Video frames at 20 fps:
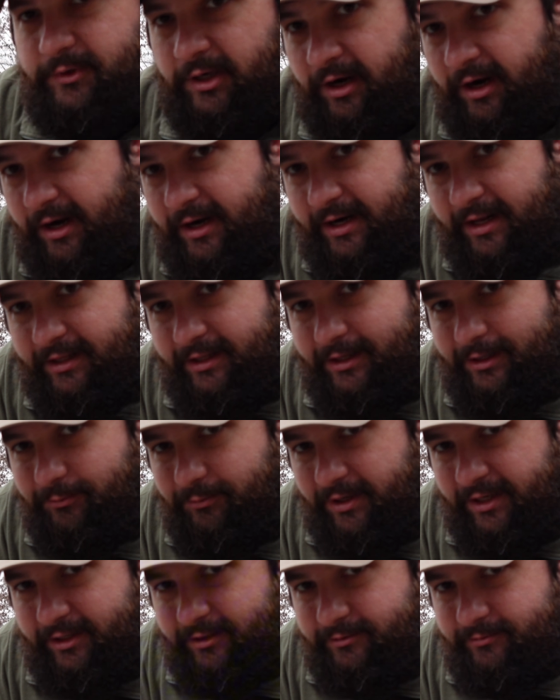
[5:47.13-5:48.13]
All right, I let it
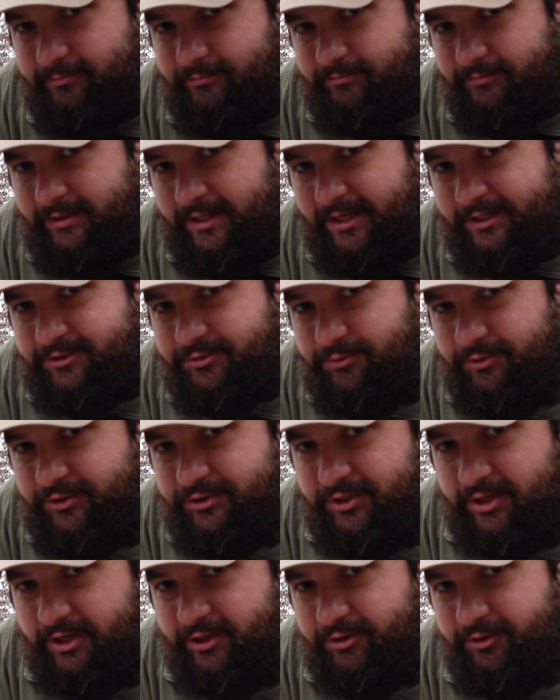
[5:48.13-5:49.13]
wait. Next
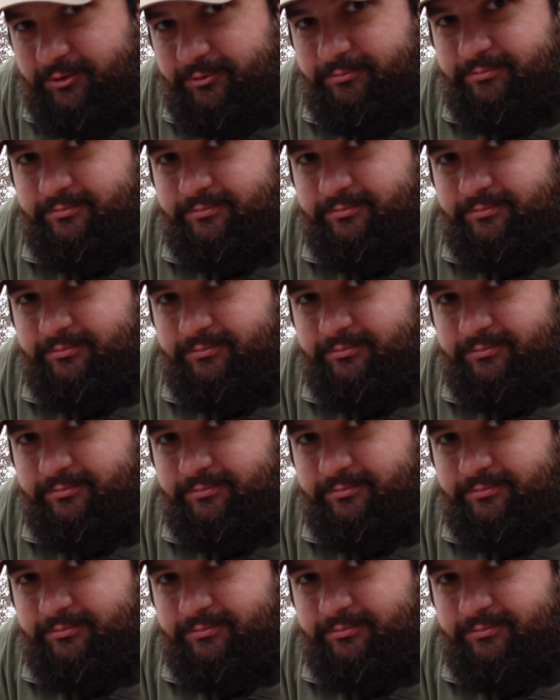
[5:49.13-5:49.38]
3-shot group,